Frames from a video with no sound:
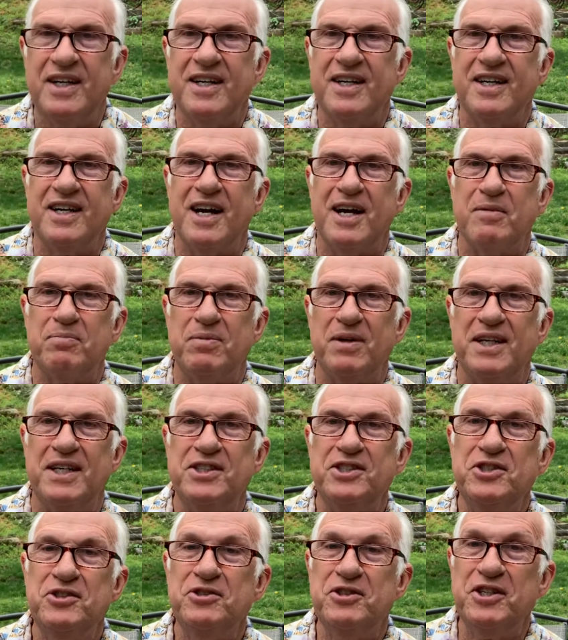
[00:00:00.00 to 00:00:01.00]
God
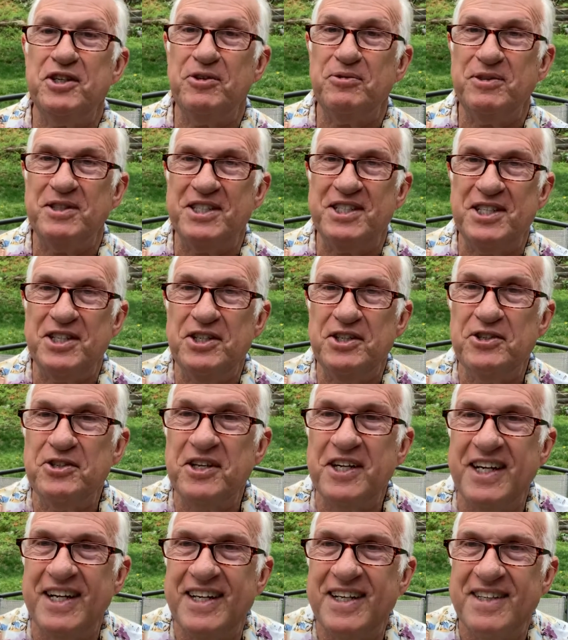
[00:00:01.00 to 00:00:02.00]
bless you until we see you
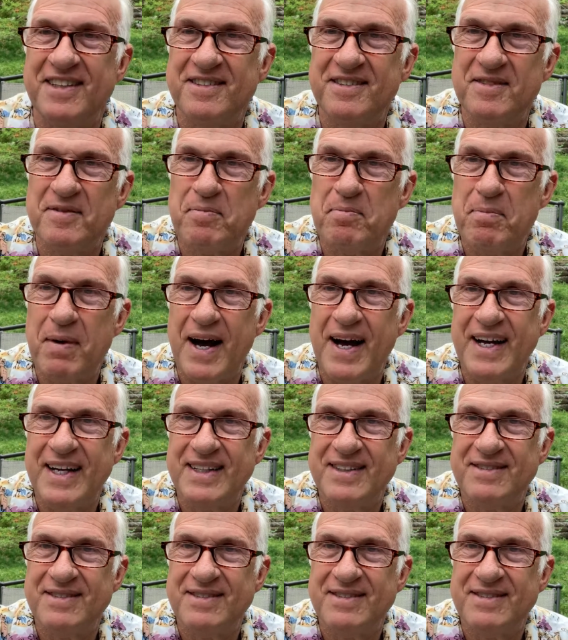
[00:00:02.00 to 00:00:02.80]
again. Bye.